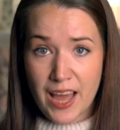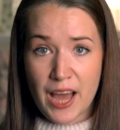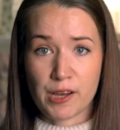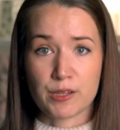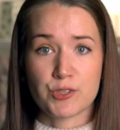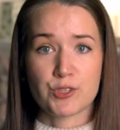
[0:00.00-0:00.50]

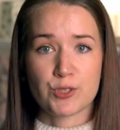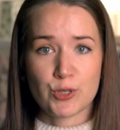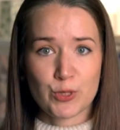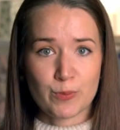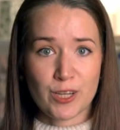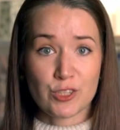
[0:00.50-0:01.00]
how
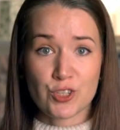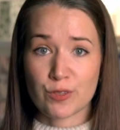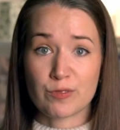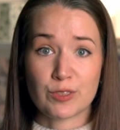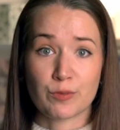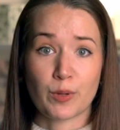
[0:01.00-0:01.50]
so much
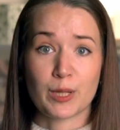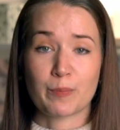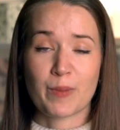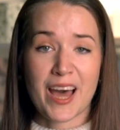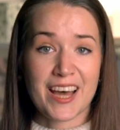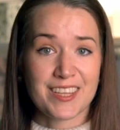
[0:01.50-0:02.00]
of the world
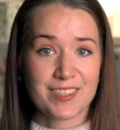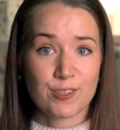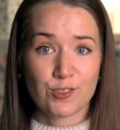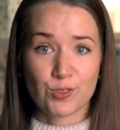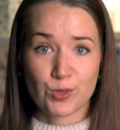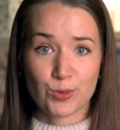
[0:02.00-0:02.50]

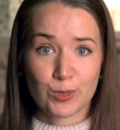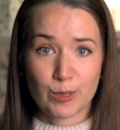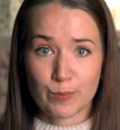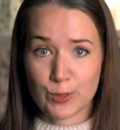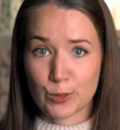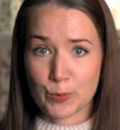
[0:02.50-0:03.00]
passes through the
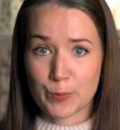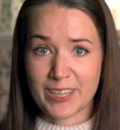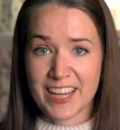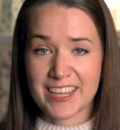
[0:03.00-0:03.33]
pupil